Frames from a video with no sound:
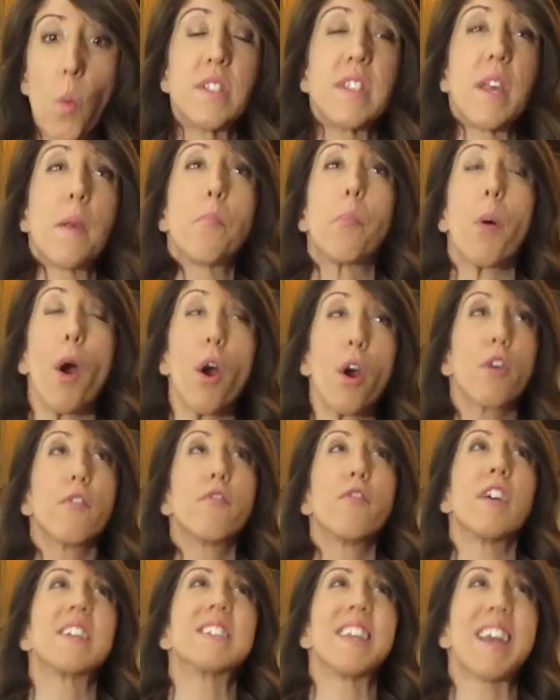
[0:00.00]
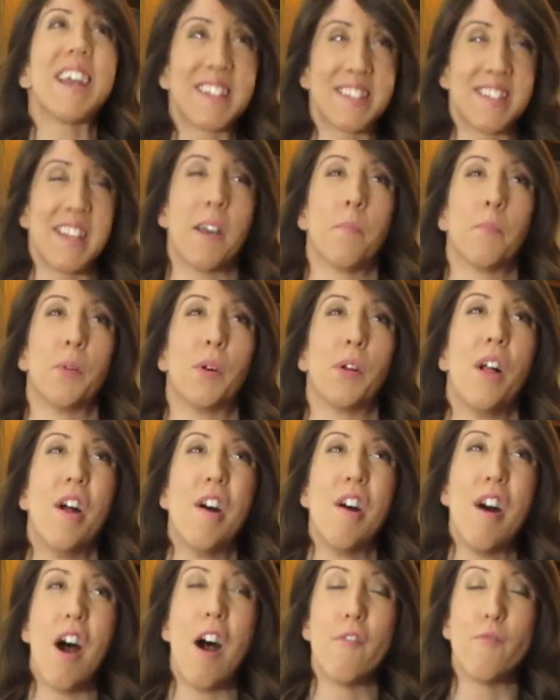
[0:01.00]
was a perfect example
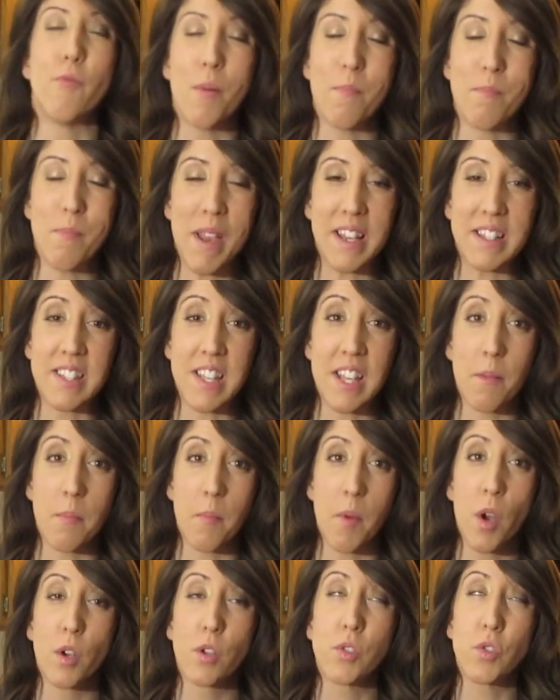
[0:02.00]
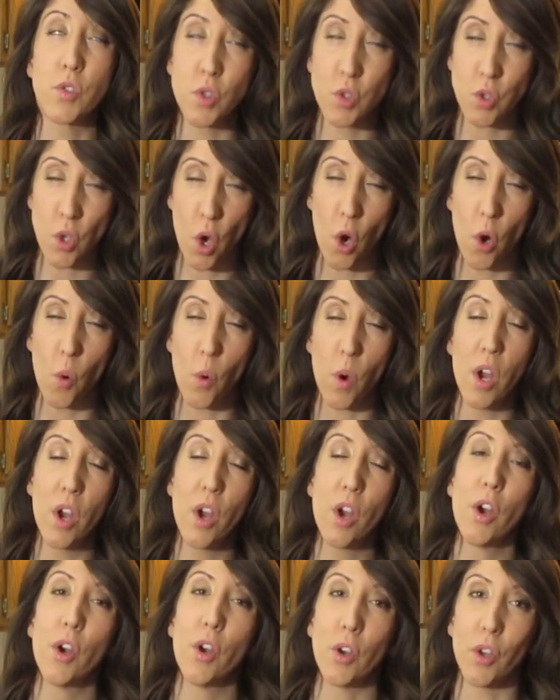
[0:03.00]
of what makes him so
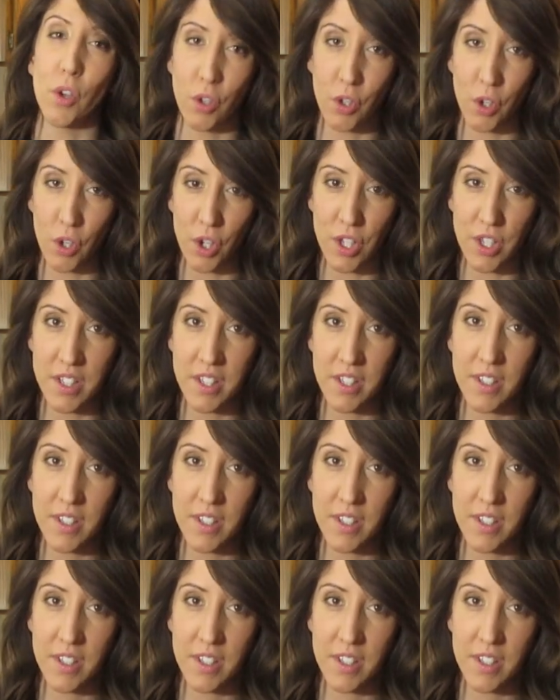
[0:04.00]
good.